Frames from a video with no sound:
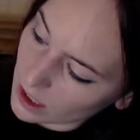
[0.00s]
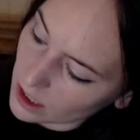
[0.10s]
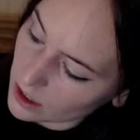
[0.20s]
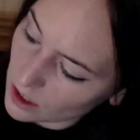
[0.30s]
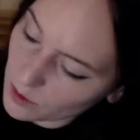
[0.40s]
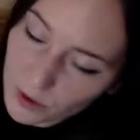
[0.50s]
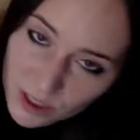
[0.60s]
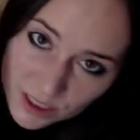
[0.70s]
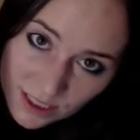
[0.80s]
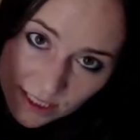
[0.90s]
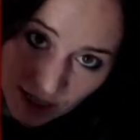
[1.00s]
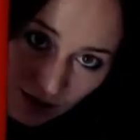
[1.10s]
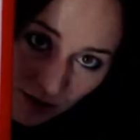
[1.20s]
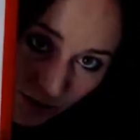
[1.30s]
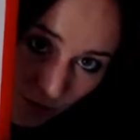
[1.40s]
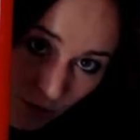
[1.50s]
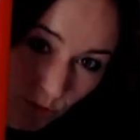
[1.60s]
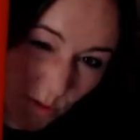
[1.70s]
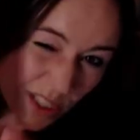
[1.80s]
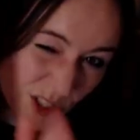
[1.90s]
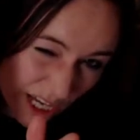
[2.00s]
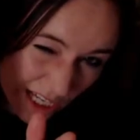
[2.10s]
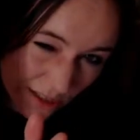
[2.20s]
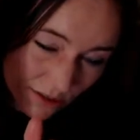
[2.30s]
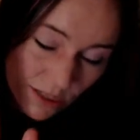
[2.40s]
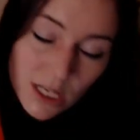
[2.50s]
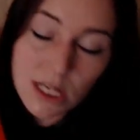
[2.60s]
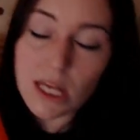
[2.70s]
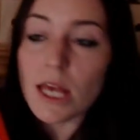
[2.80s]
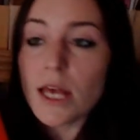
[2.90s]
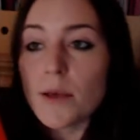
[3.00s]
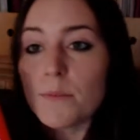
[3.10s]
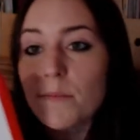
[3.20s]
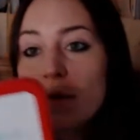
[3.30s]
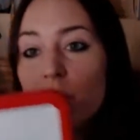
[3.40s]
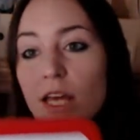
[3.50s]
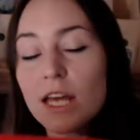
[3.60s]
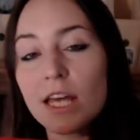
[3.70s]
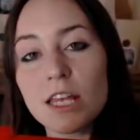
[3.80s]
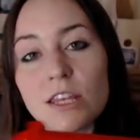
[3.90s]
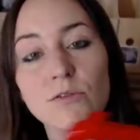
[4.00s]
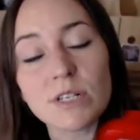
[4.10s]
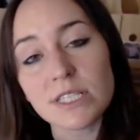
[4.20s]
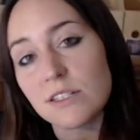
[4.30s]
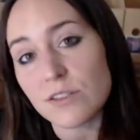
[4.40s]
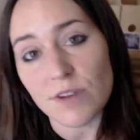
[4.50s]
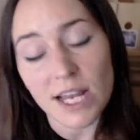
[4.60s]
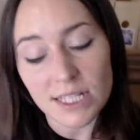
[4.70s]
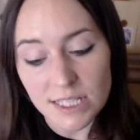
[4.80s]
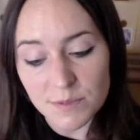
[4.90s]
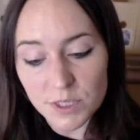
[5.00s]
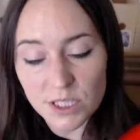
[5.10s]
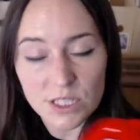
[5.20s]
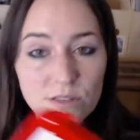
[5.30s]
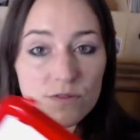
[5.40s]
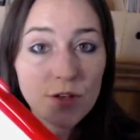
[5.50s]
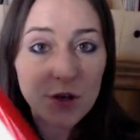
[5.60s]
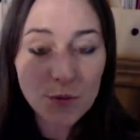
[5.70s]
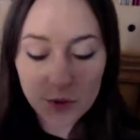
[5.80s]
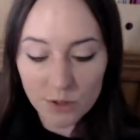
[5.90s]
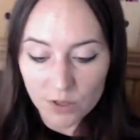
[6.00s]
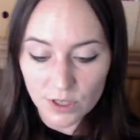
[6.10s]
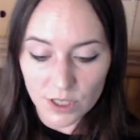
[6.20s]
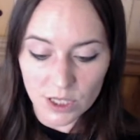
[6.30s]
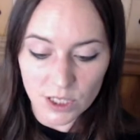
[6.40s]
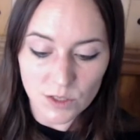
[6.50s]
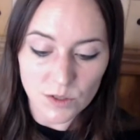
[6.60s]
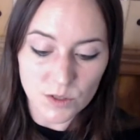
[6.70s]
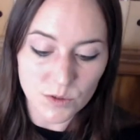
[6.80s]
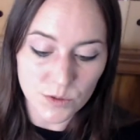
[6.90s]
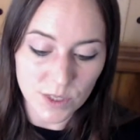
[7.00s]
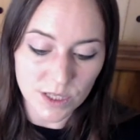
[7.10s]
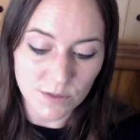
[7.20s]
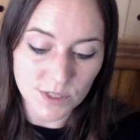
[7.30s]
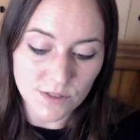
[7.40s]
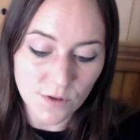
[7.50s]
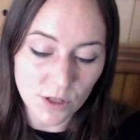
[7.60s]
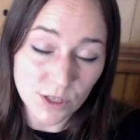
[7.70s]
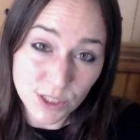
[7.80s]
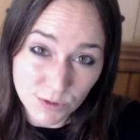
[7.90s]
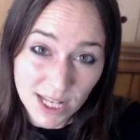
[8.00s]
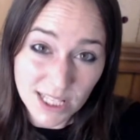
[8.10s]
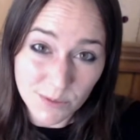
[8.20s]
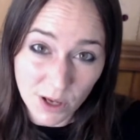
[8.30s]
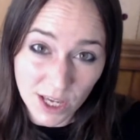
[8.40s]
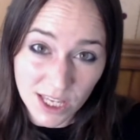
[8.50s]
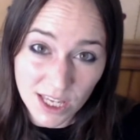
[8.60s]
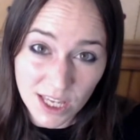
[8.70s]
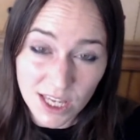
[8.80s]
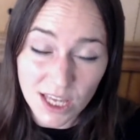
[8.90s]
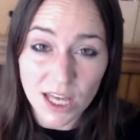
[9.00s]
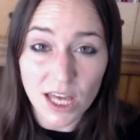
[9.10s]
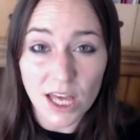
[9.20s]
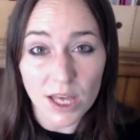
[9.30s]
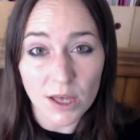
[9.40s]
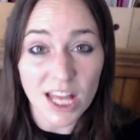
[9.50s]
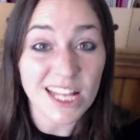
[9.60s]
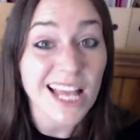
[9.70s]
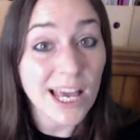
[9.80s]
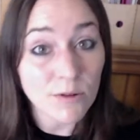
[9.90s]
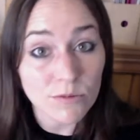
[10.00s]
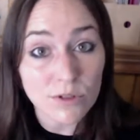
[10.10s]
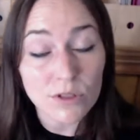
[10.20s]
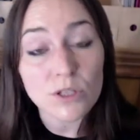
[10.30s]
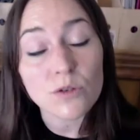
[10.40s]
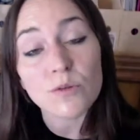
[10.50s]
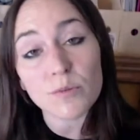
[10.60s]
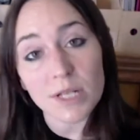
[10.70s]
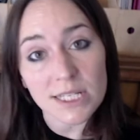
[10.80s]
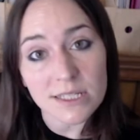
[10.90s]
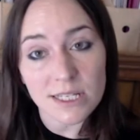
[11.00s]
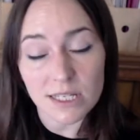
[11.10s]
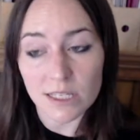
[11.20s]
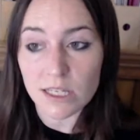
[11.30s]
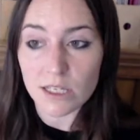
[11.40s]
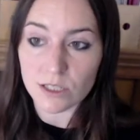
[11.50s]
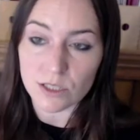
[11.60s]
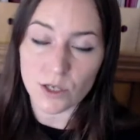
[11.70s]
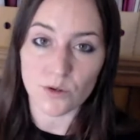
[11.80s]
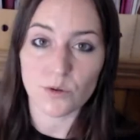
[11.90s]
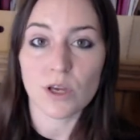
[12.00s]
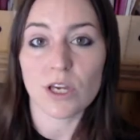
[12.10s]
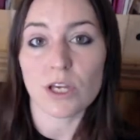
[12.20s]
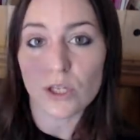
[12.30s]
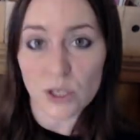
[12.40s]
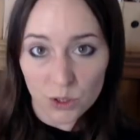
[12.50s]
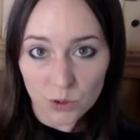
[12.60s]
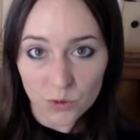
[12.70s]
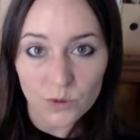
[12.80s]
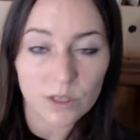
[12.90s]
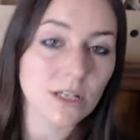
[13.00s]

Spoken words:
third person singular and plural ones change. The reason they're direct is because the verb that you use with them is followed directly by a noun that you're replacing. So you,